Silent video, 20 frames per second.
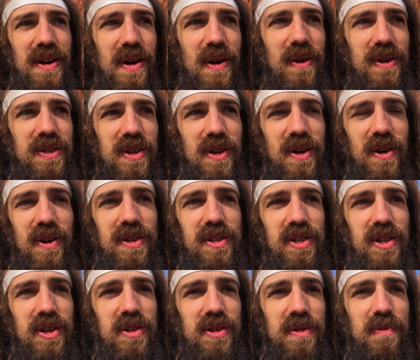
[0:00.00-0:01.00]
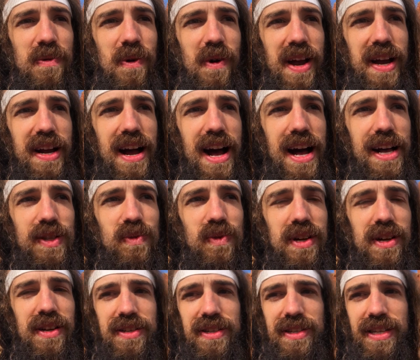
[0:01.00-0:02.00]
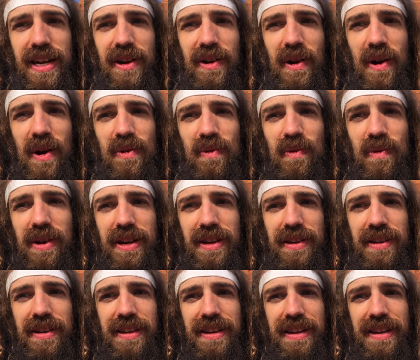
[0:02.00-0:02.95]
Always encourage you to pray God's will instead of your own will.